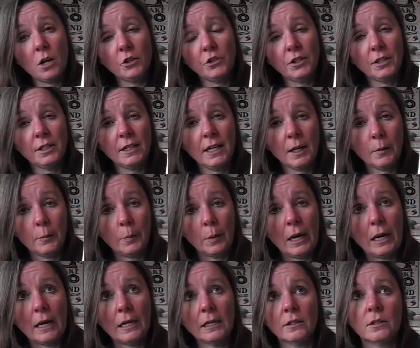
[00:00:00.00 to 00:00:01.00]
I'll just take a
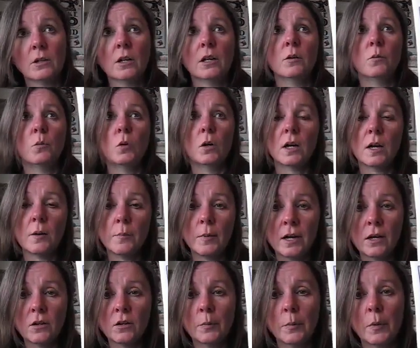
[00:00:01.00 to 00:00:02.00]
break so I can work on
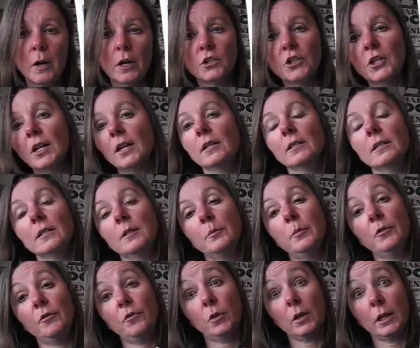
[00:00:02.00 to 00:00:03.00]
my other projects
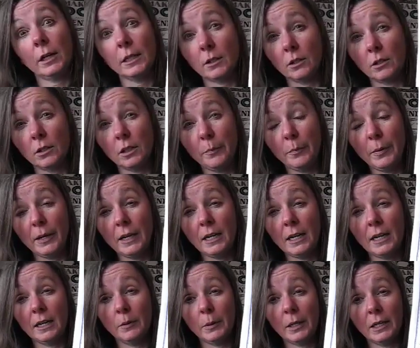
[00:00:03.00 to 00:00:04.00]
before I start the beading,